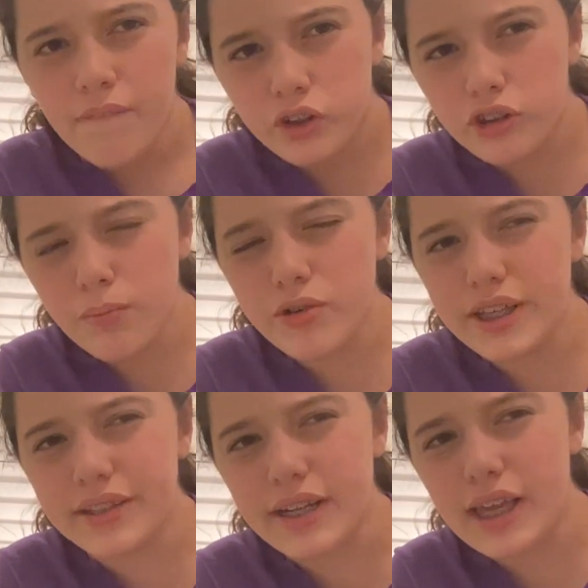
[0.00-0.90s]
For some
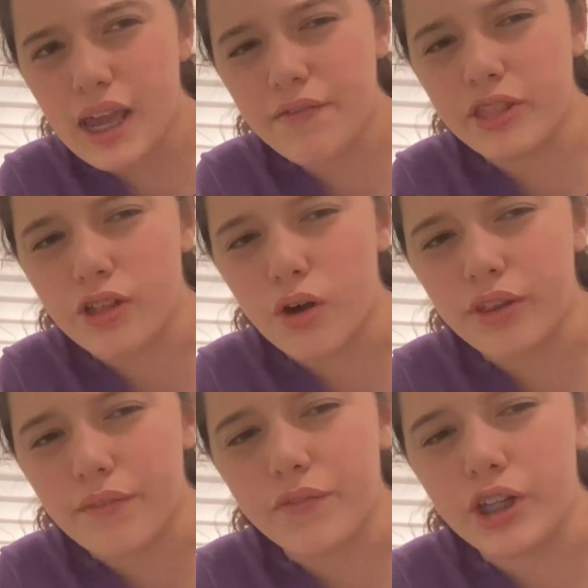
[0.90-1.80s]
reason, even though
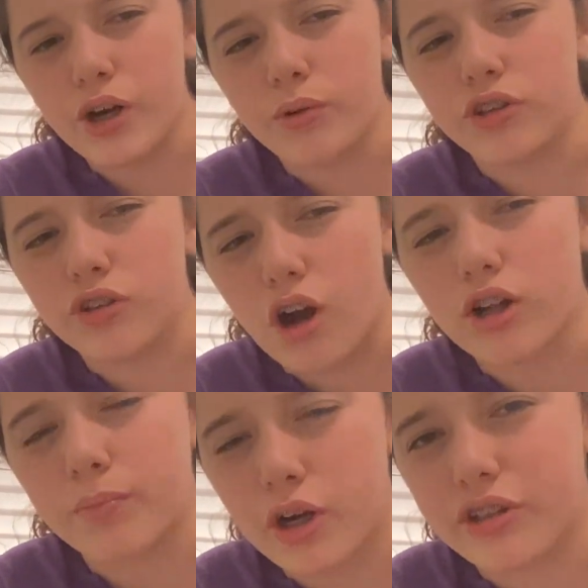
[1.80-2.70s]
that video was
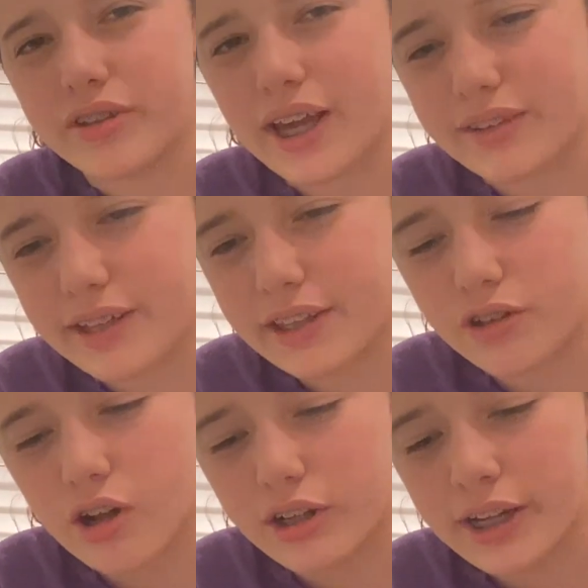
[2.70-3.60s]
not marked as kids
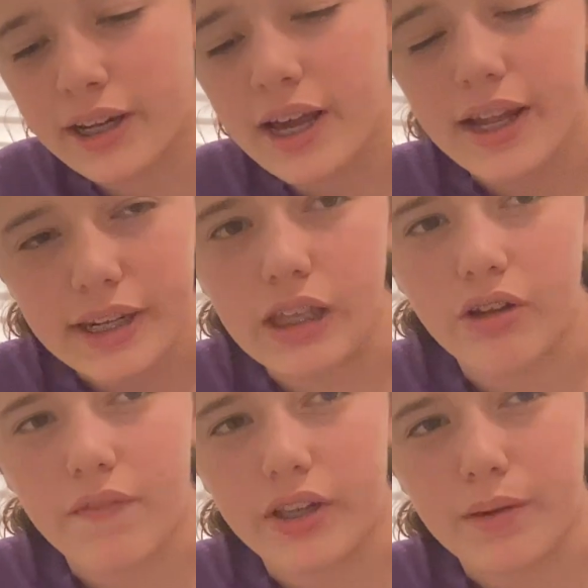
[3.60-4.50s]
content,
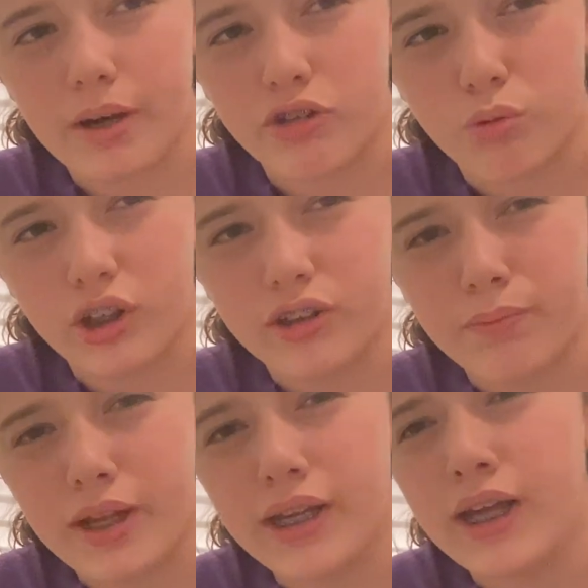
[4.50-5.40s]
neither have any of my shorts
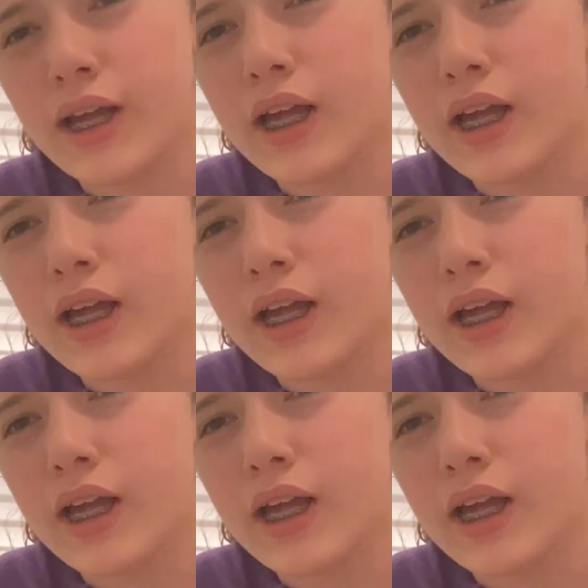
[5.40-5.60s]
been.